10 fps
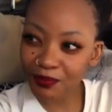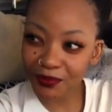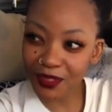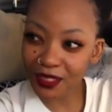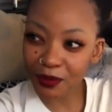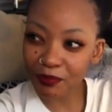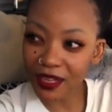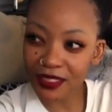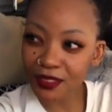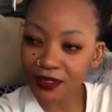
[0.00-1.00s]
little
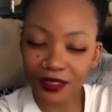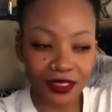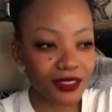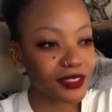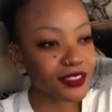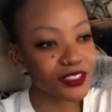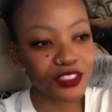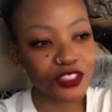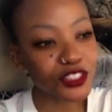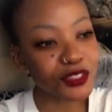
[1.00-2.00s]
puzzles and
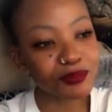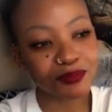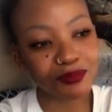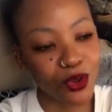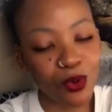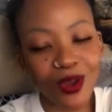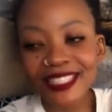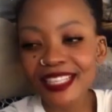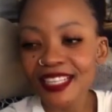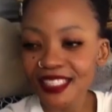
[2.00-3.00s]
little
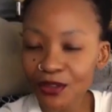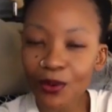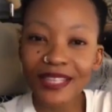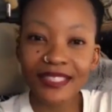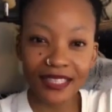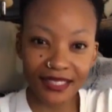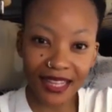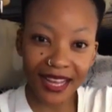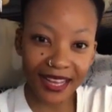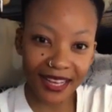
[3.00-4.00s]
quizzes, quizzes,
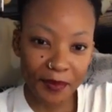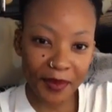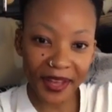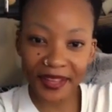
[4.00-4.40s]
like, back